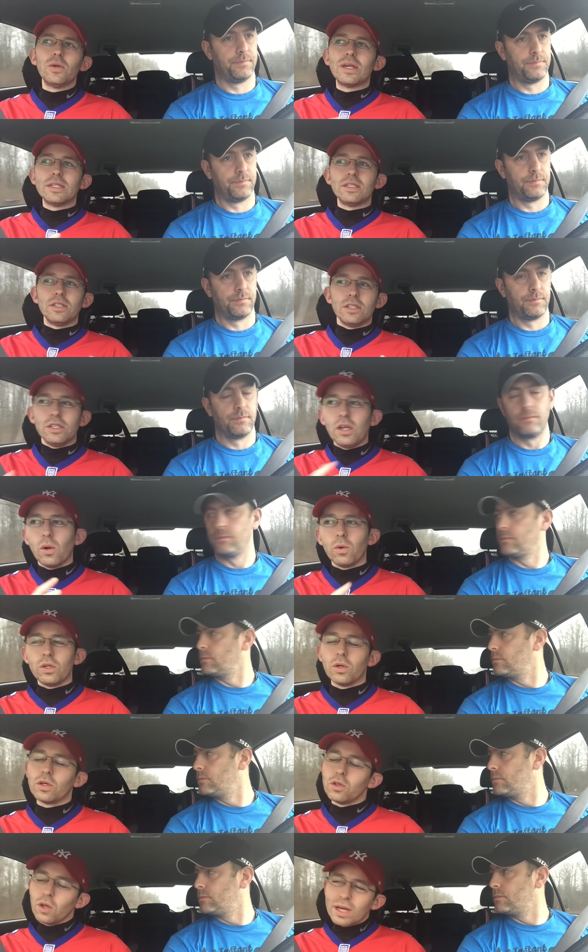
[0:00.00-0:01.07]
Speaker 1: you could, you know,
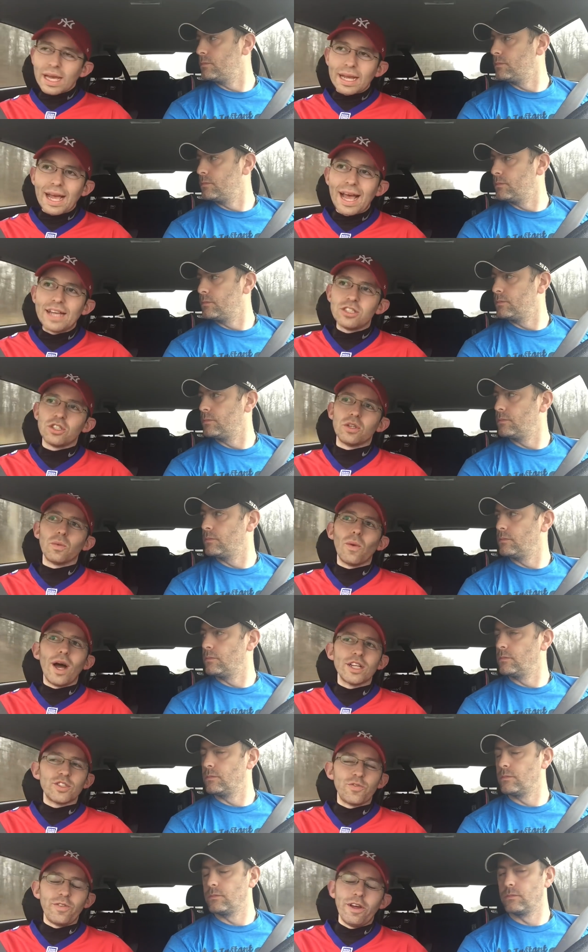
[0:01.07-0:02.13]
you can look at guys, you can
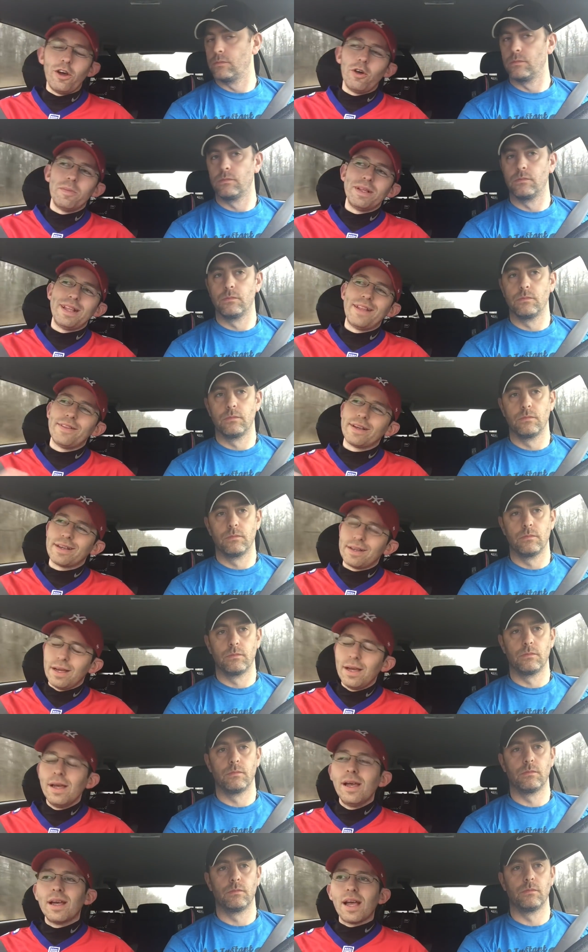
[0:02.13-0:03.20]
watch film, and then the
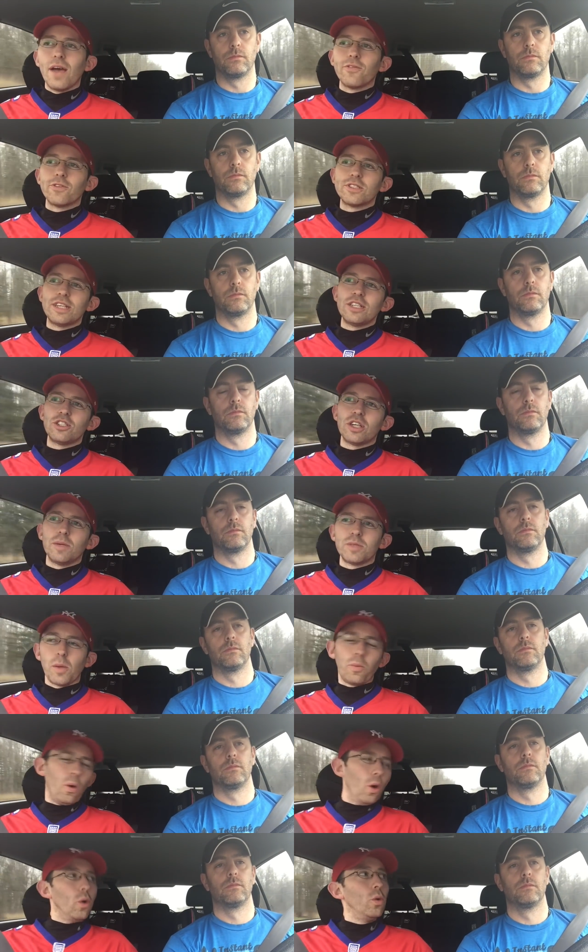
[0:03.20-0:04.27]
conversation comes
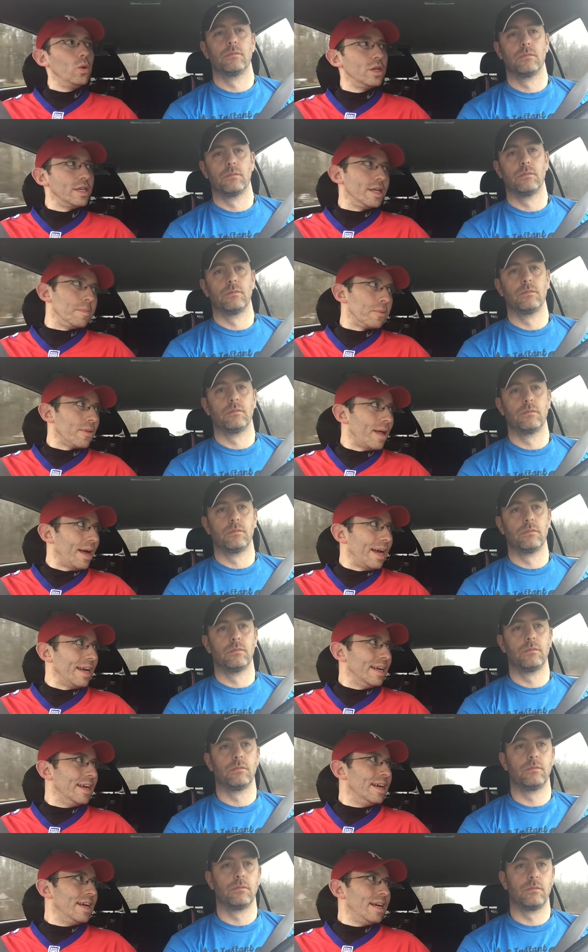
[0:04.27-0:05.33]
up. Well, who did he play?
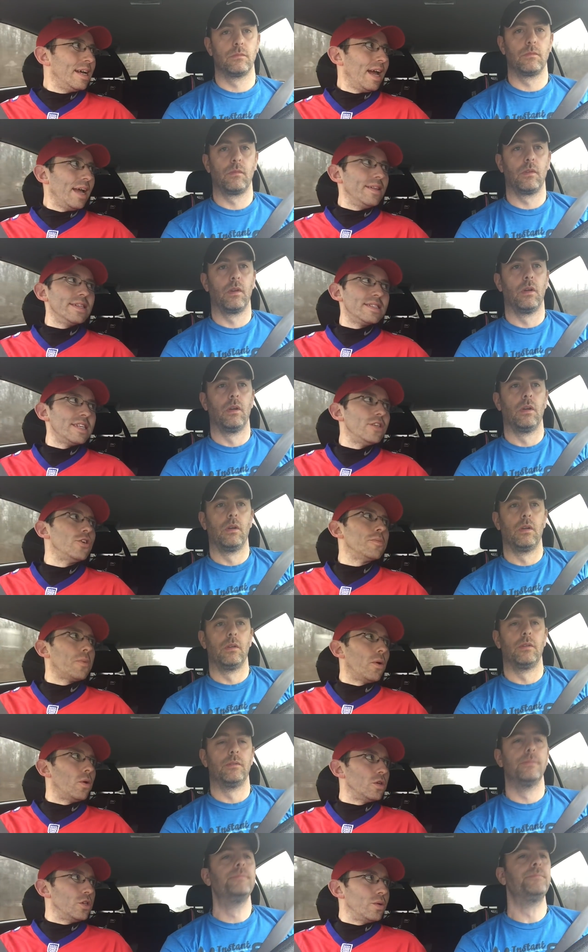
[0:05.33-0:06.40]
Speaker 2: In the Senior
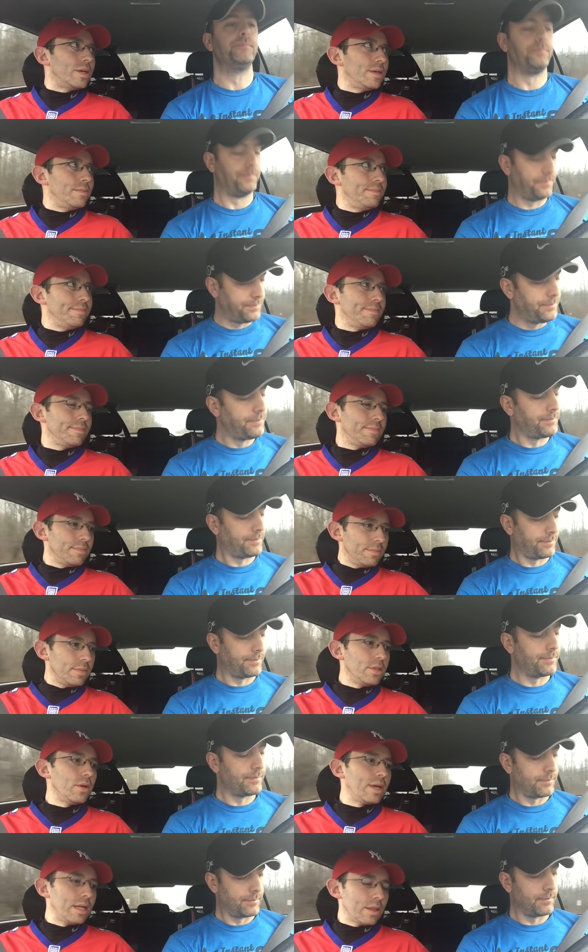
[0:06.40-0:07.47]
Bowl, you
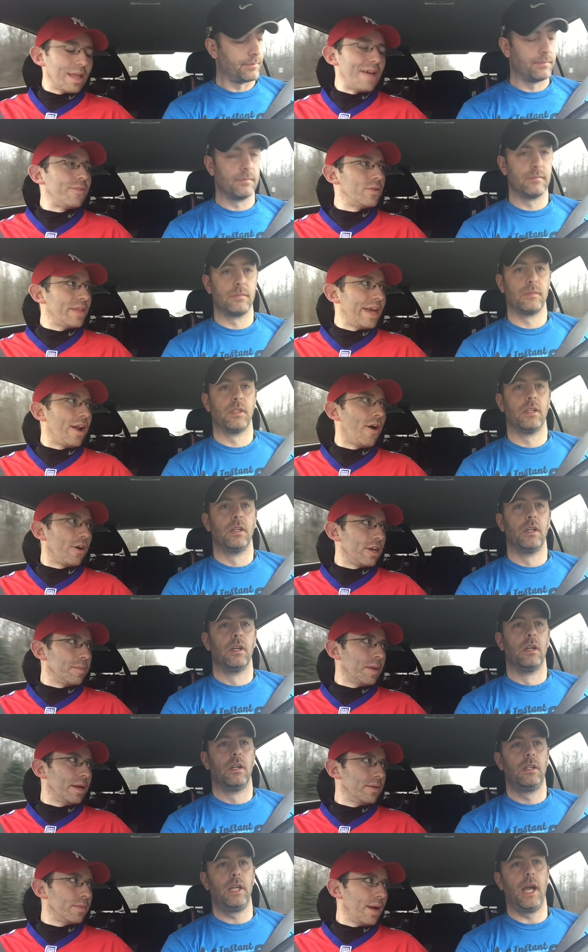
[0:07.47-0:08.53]
you can level that
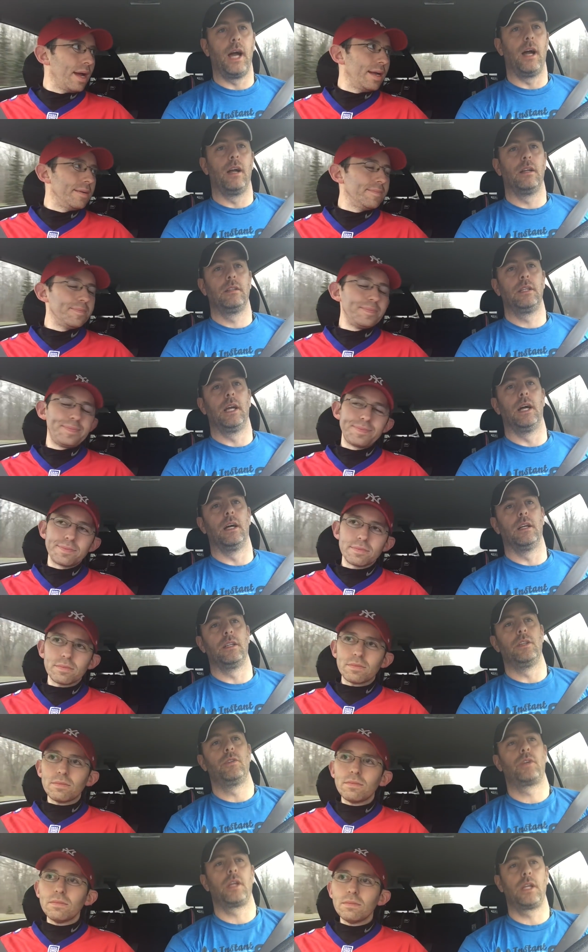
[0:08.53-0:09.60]
argument, yeah, right? Yeah
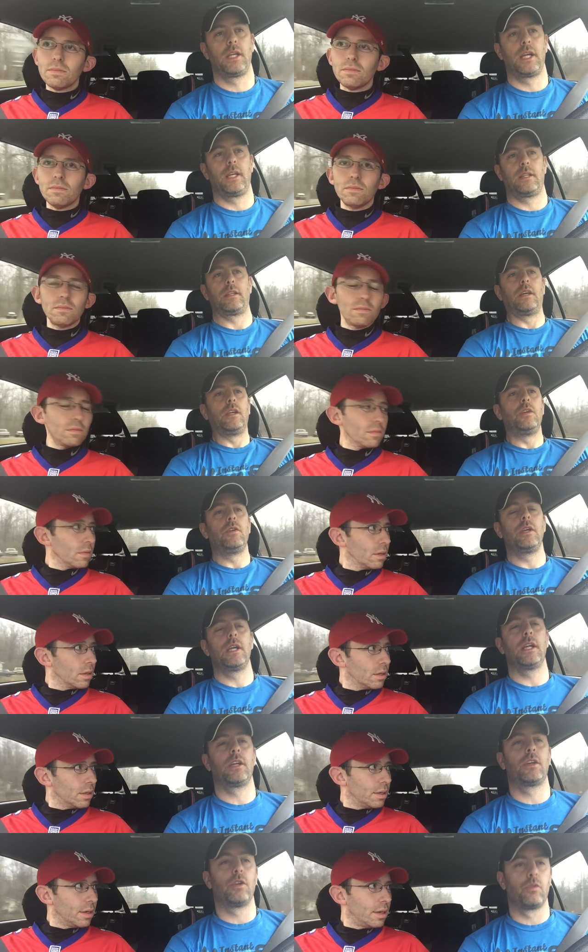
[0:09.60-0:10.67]
can get the you can
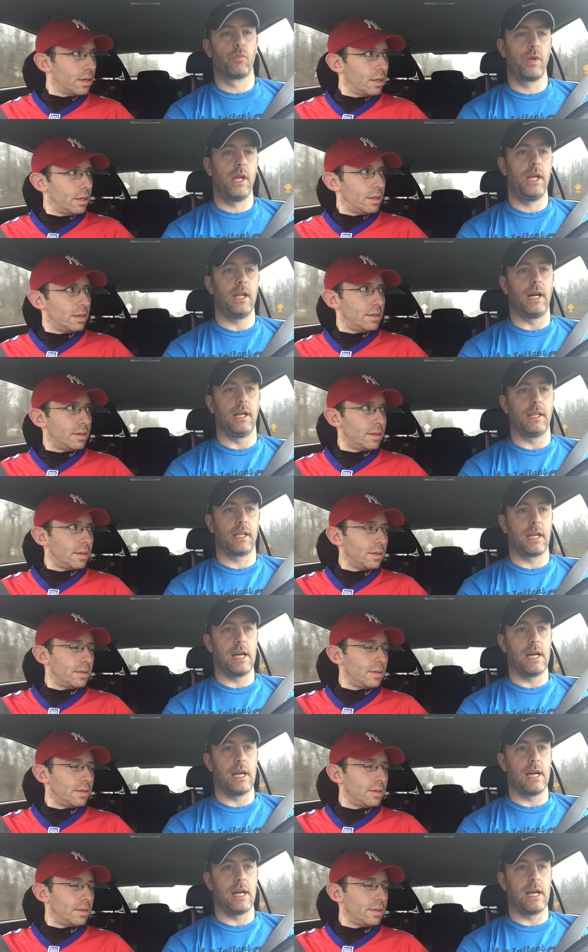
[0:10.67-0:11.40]
get a good read on the